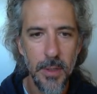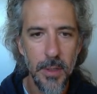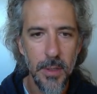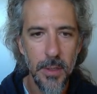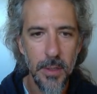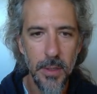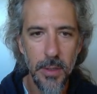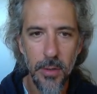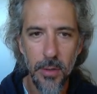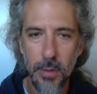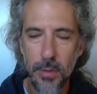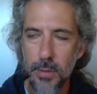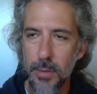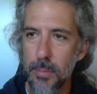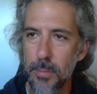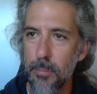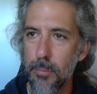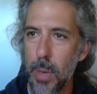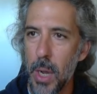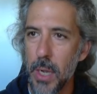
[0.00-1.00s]
little
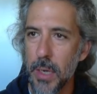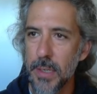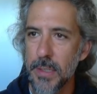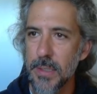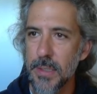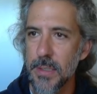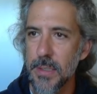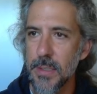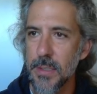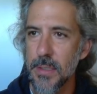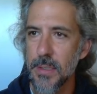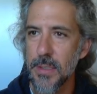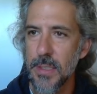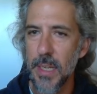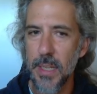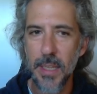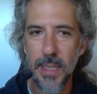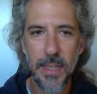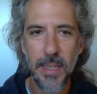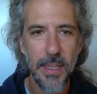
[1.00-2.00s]
box
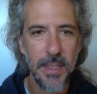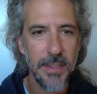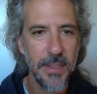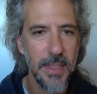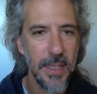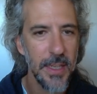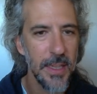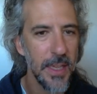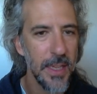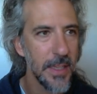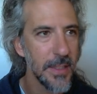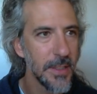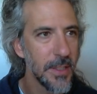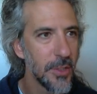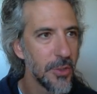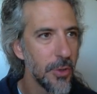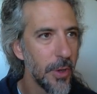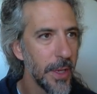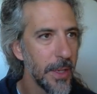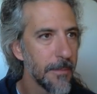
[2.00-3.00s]
telling this thing that it's a
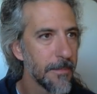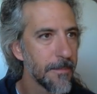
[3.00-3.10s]
joint.